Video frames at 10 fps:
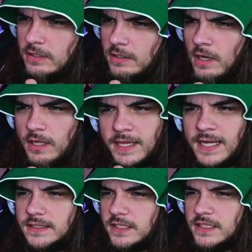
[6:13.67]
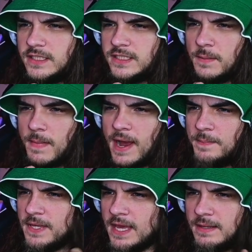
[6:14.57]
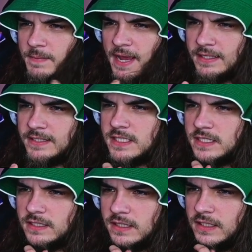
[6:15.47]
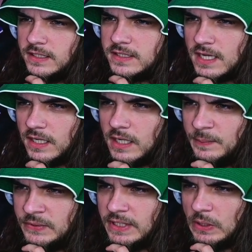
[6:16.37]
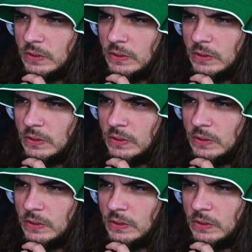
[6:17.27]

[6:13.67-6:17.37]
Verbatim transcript: Oh, yeah. This is the moppy head, man. He's... He's got a couple now.